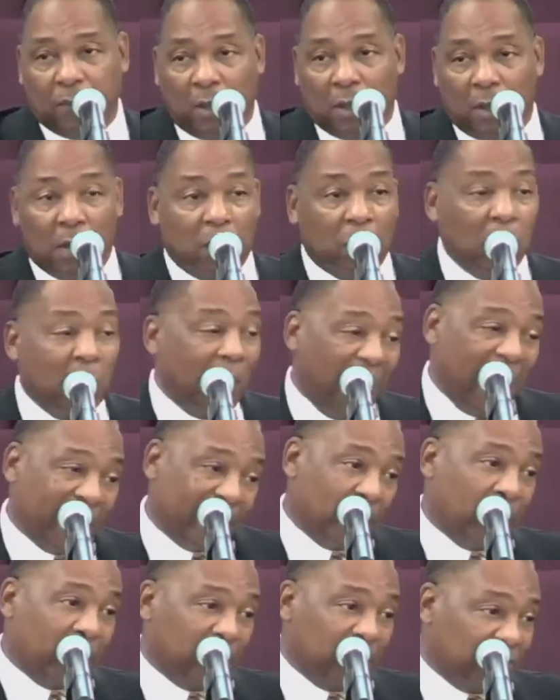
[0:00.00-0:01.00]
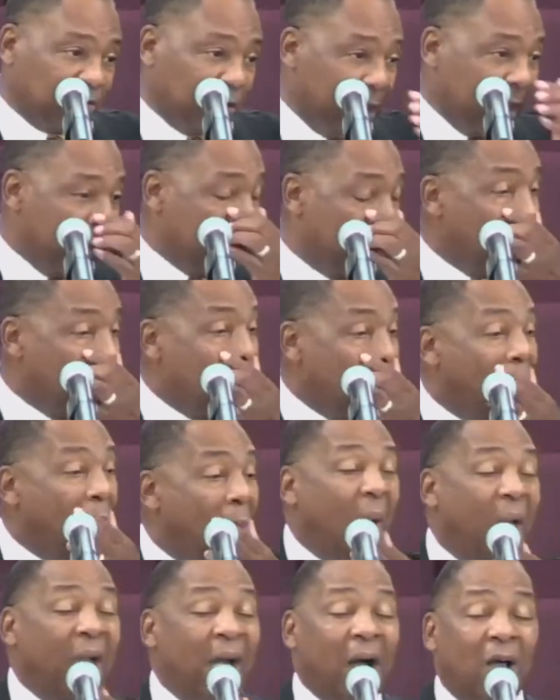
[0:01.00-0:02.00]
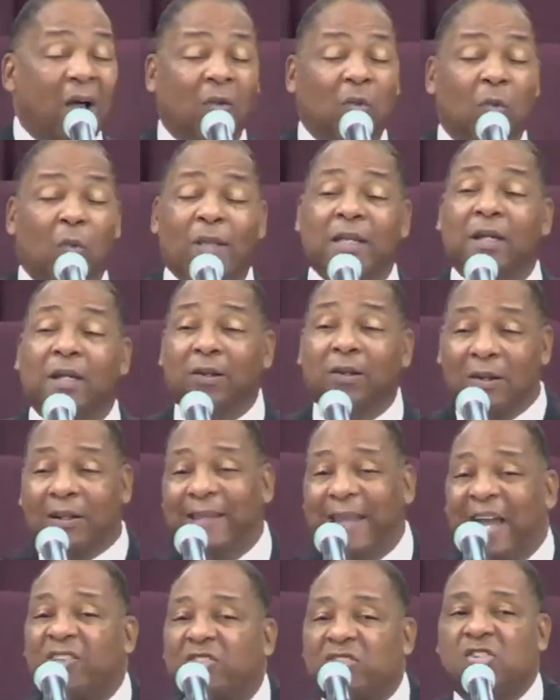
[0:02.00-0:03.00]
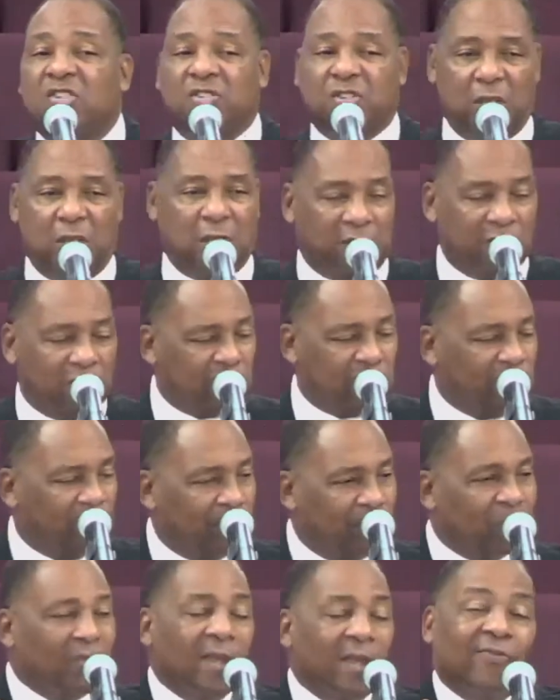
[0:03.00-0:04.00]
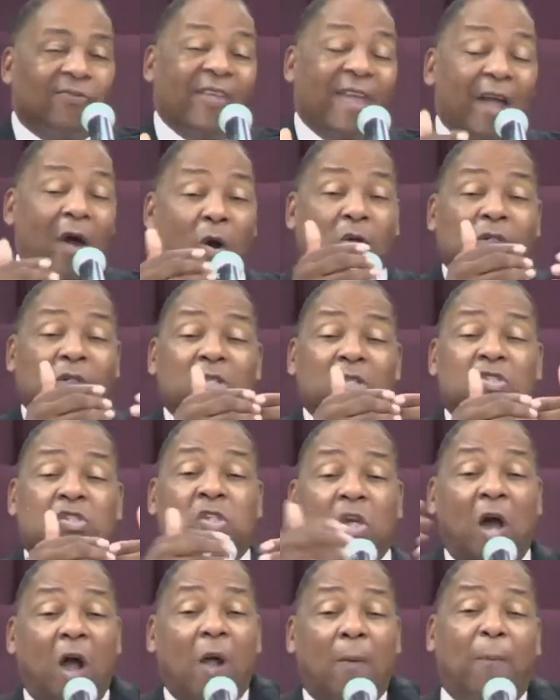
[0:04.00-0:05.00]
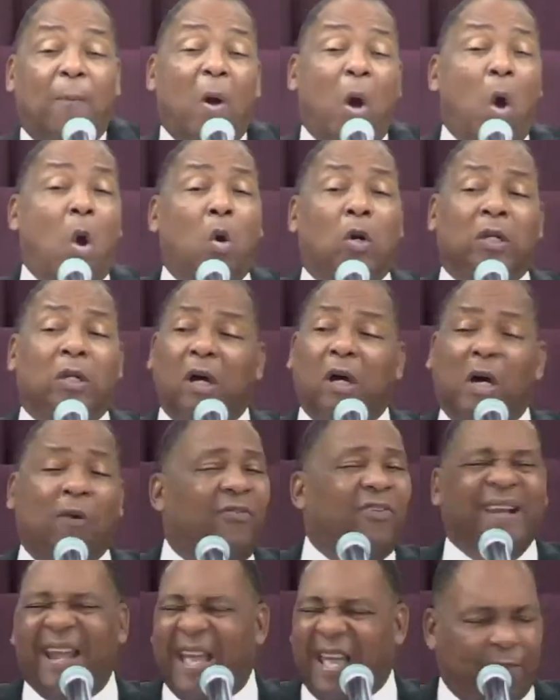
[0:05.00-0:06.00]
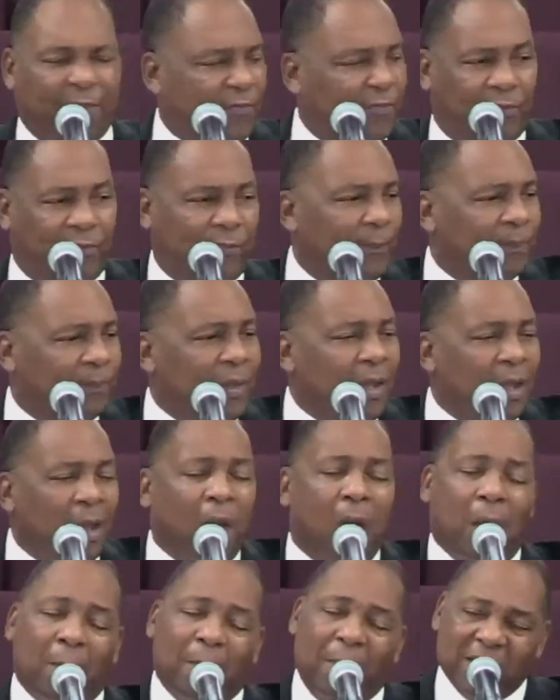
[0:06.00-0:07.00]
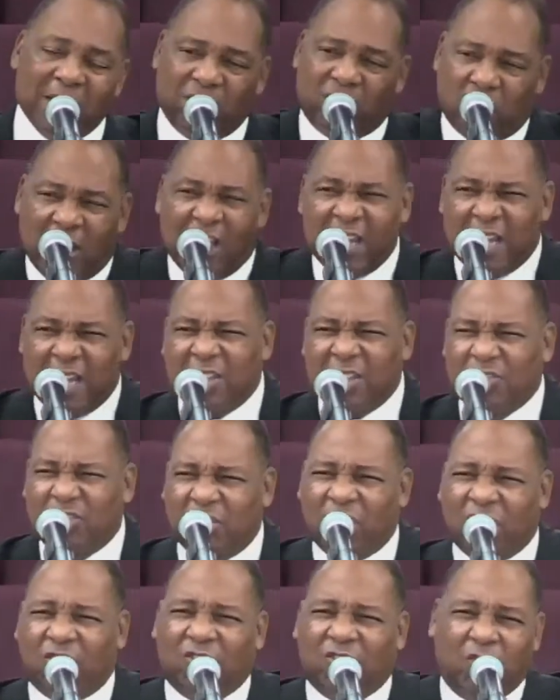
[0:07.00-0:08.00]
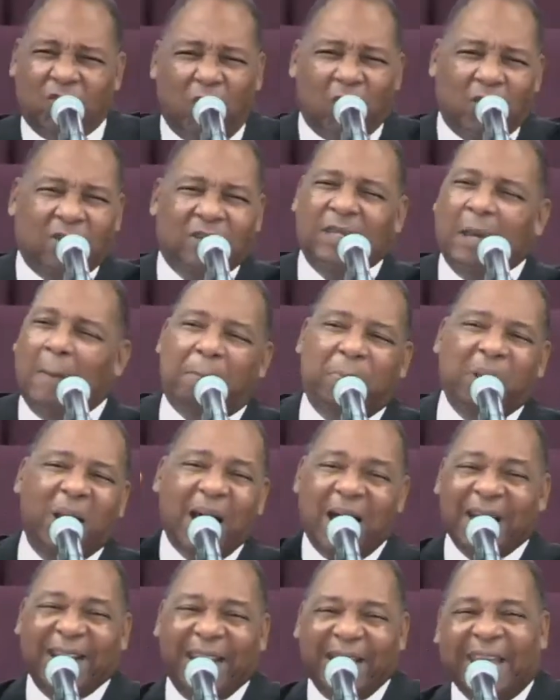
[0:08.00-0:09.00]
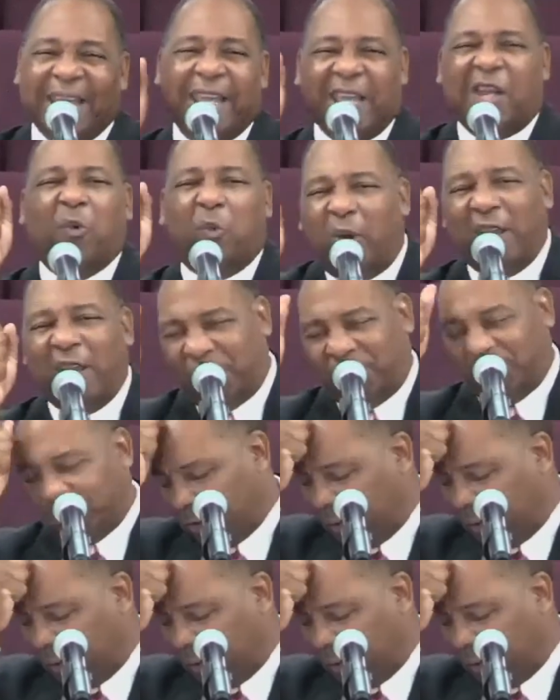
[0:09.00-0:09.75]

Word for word: Do I have a witness here? Well, when you look at your sins, they're on the chalkboard of life. But Jesus took the bloody eraser